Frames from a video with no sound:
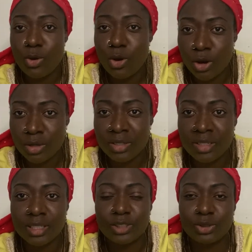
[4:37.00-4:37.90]

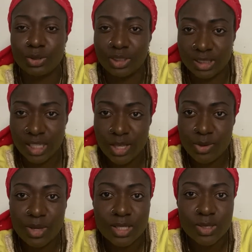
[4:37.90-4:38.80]
honored to see
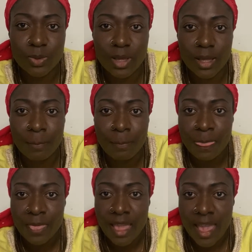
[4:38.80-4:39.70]
you as well.
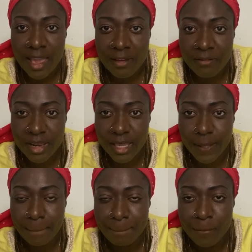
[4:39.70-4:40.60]

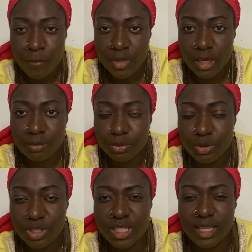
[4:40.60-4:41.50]
Henry
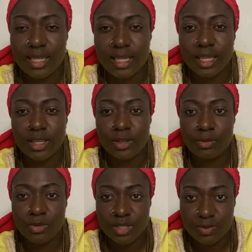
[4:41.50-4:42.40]
Ibuje, I think you
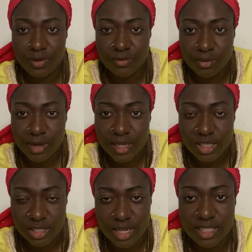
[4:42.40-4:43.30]
must be from
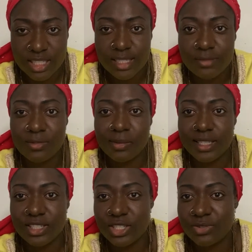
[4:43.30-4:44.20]
Nigeria. Chatting from
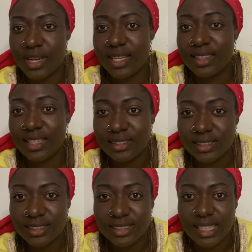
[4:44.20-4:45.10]
Nigeria,
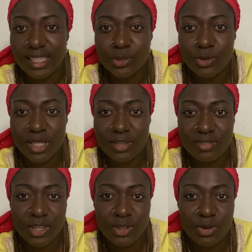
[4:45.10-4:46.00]
Delta State. Good
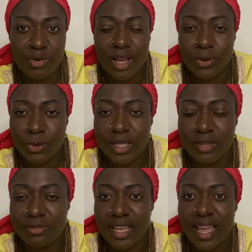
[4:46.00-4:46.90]
evening, Gloria. Good
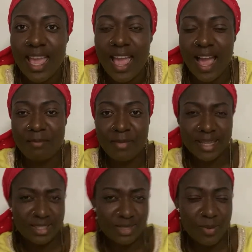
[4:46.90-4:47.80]
evening. I
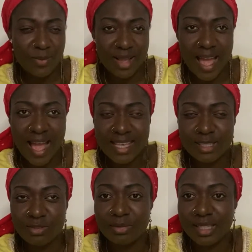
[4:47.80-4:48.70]
met some guys
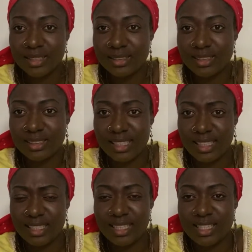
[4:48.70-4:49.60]
from Delta State. I
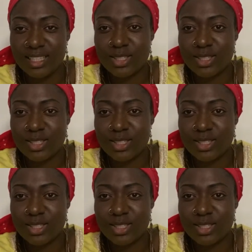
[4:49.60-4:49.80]
think they're